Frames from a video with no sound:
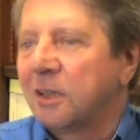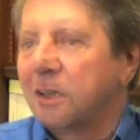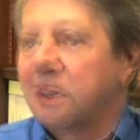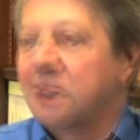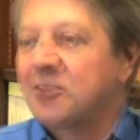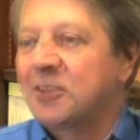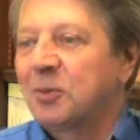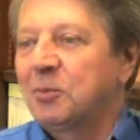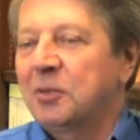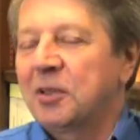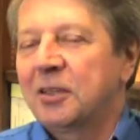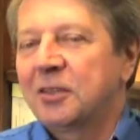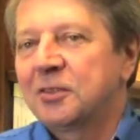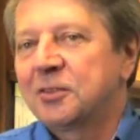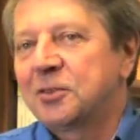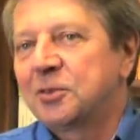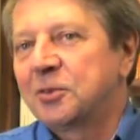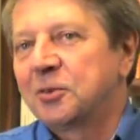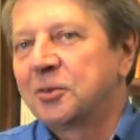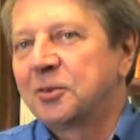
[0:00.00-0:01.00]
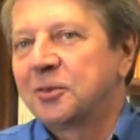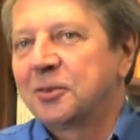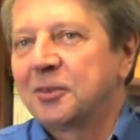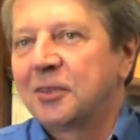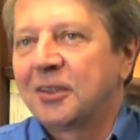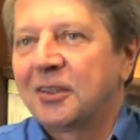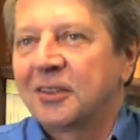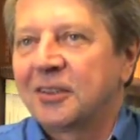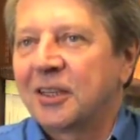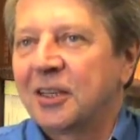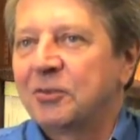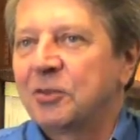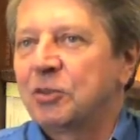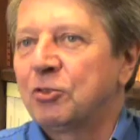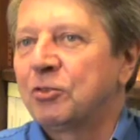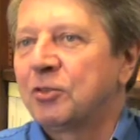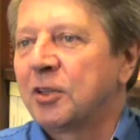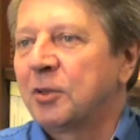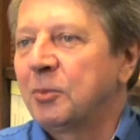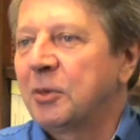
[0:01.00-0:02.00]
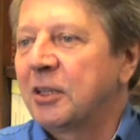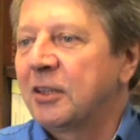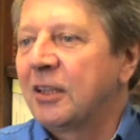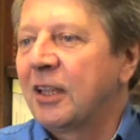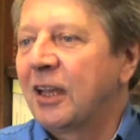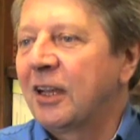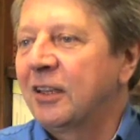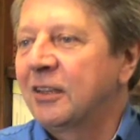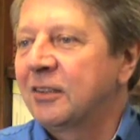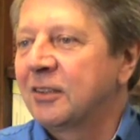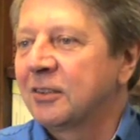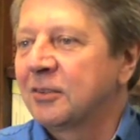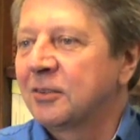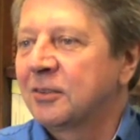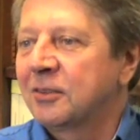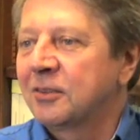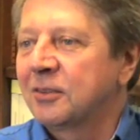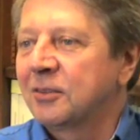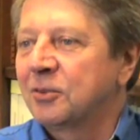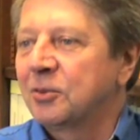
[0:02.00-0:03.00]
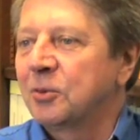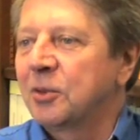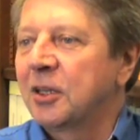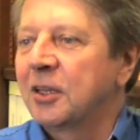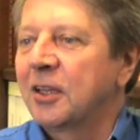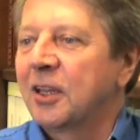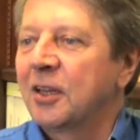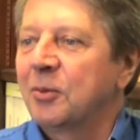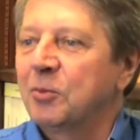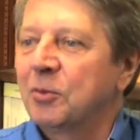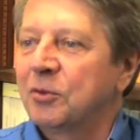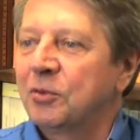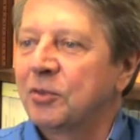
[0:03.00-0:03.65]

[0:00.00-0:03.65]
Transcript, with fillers: I mean, sometimes you uh, have a dream at night at 2 a.m.